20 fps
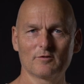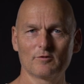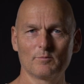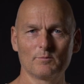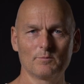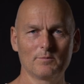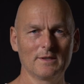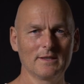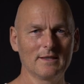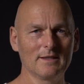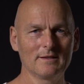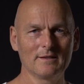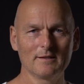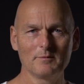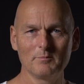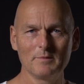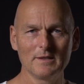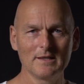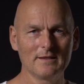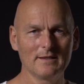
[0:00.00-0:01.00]
to be in the
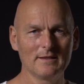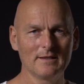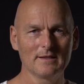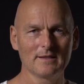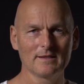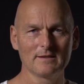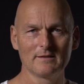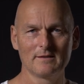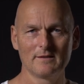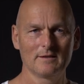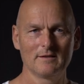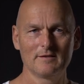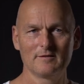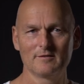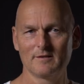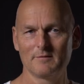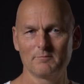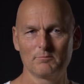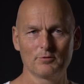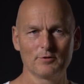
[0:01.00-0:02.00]
media.
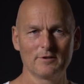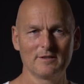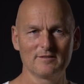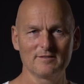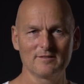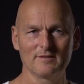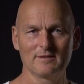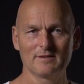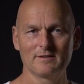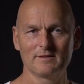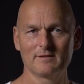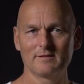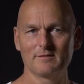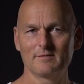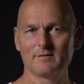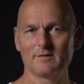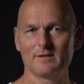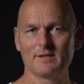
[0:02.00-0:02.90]
He's in prison.